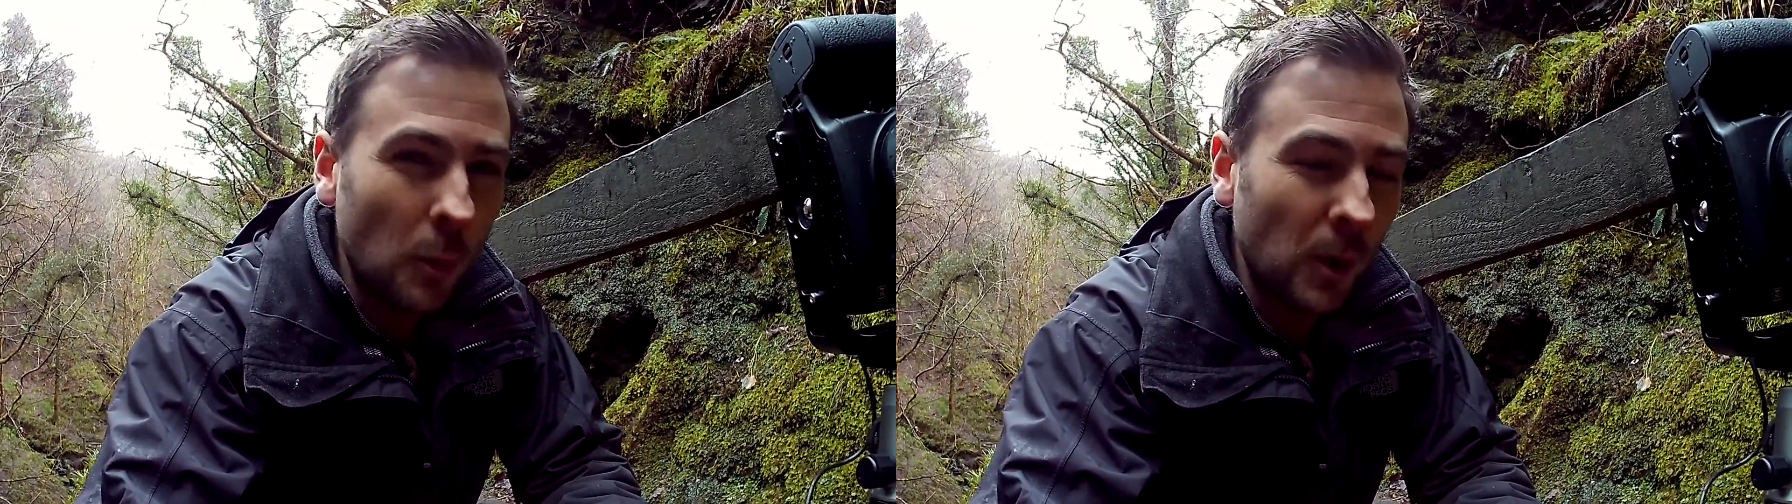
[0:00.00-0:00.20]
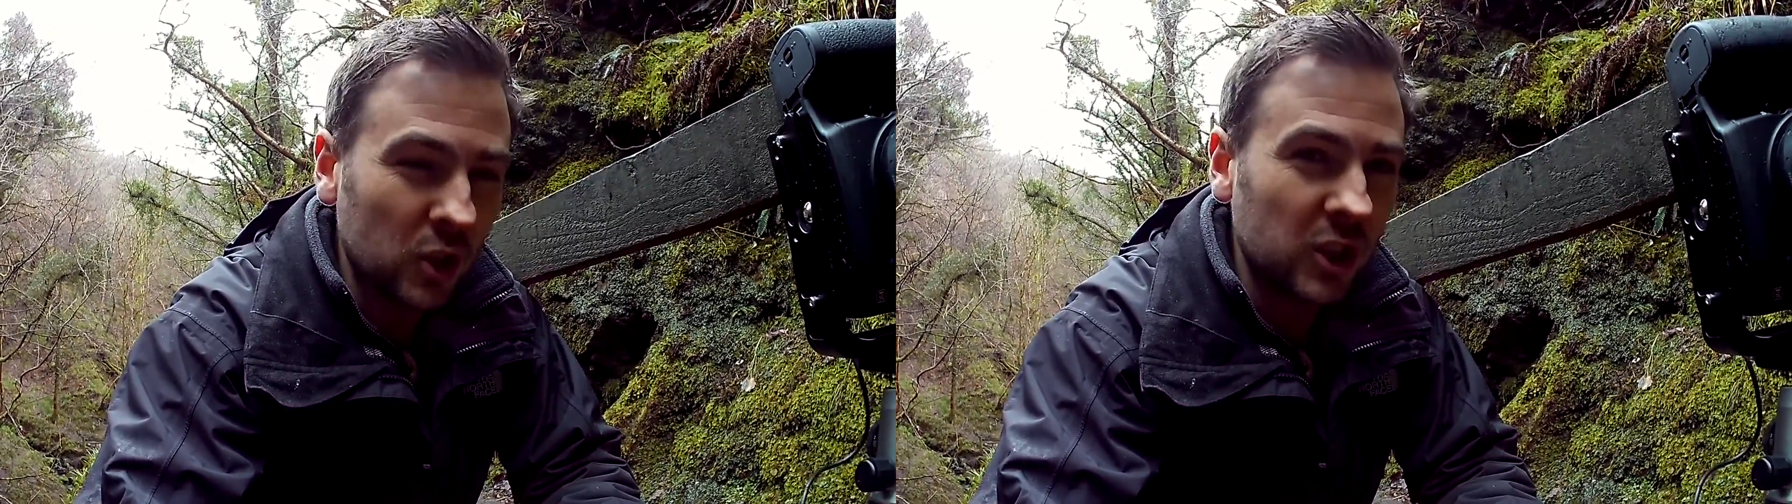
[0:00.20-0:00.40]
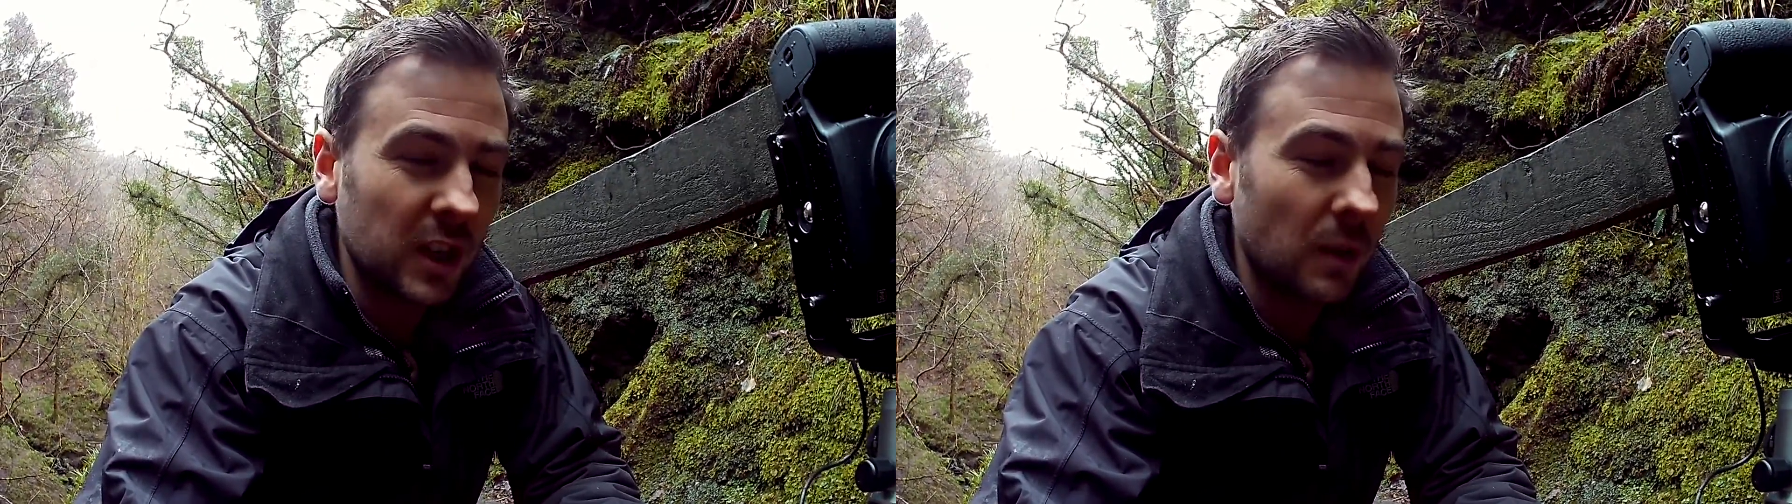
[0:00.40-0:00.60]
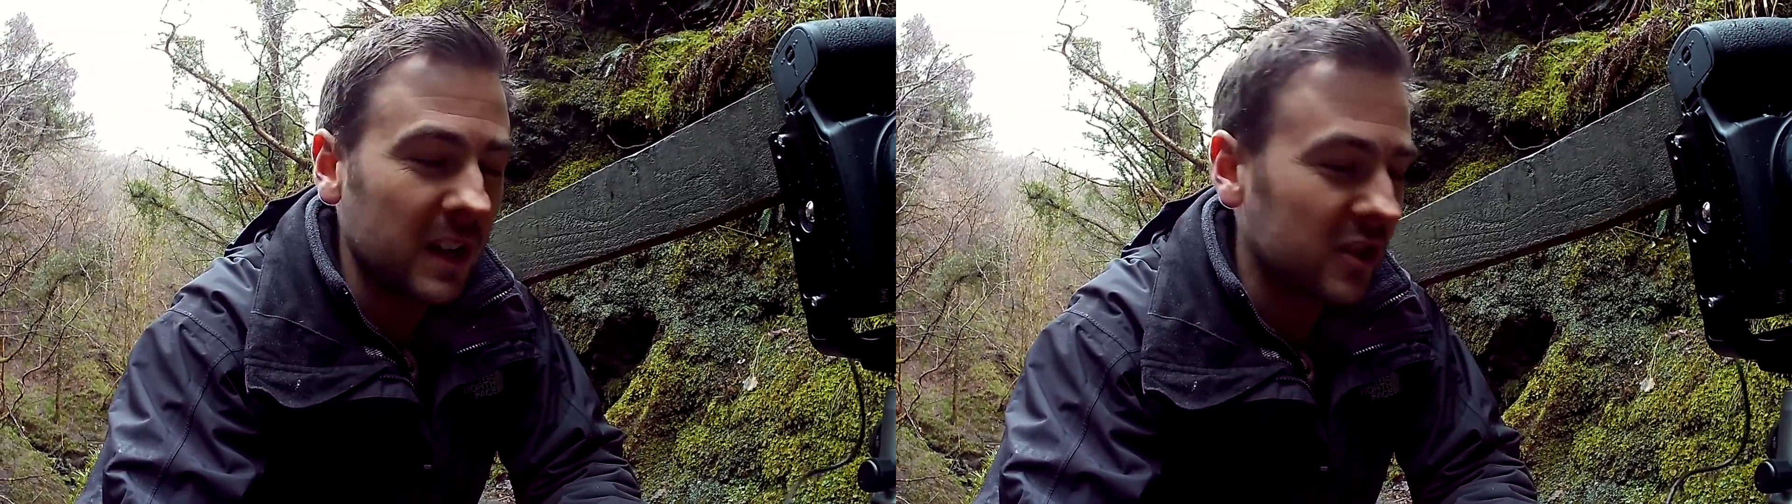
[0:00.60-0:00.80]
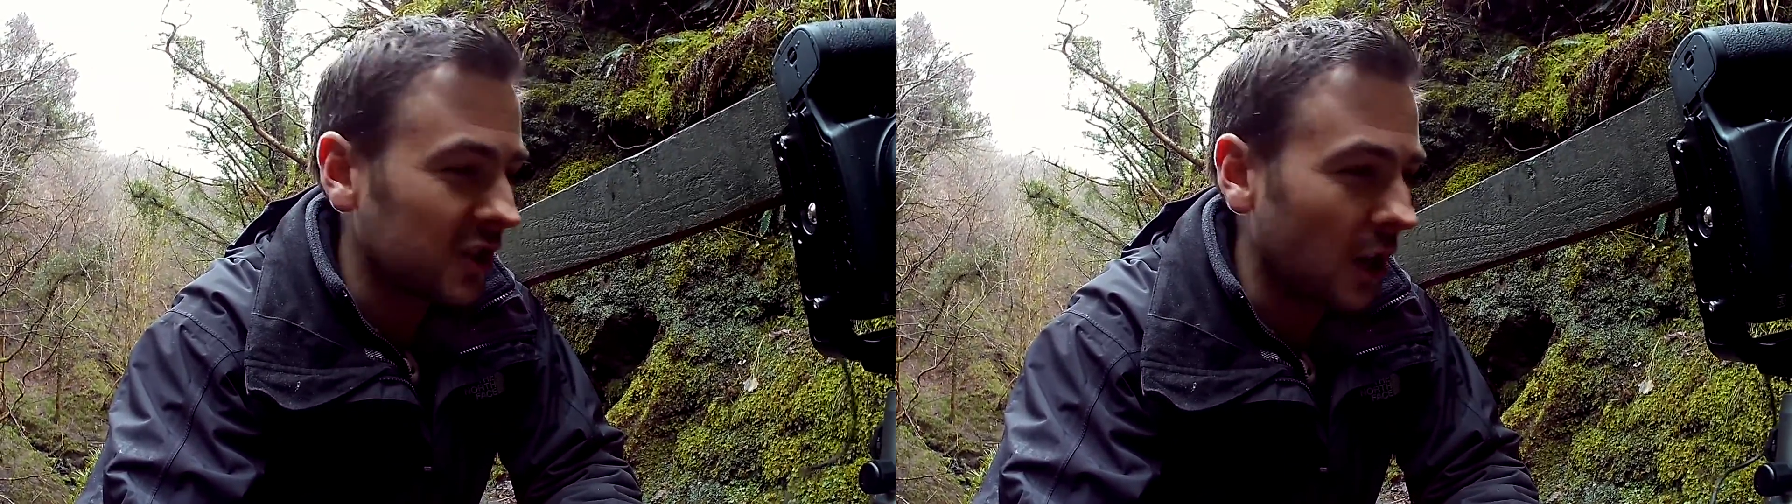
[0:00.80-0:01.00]
much to it,
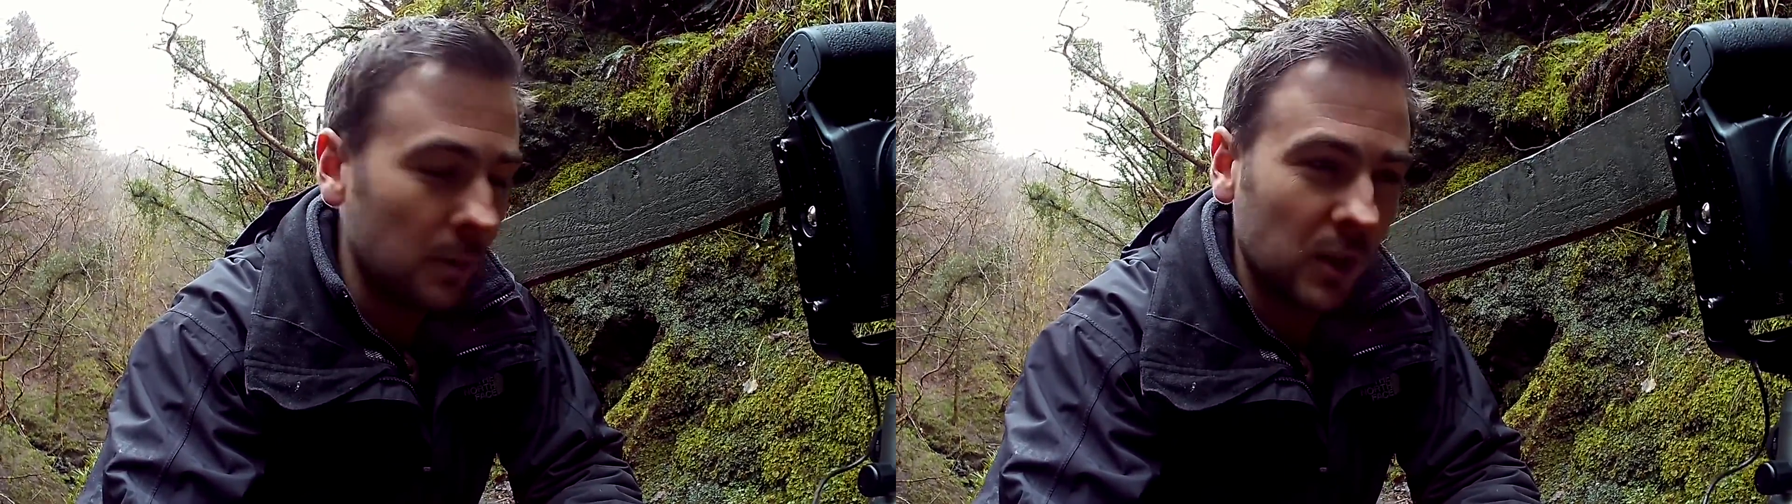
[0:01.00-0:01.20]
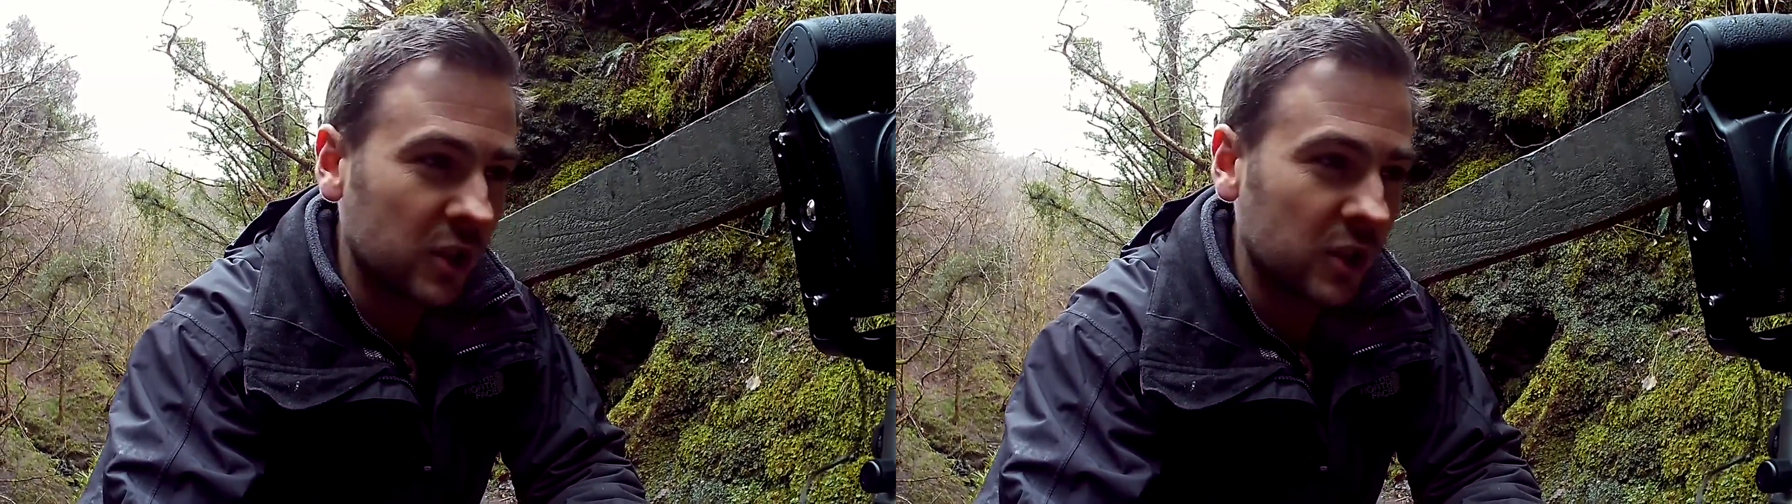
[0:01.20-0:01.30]
so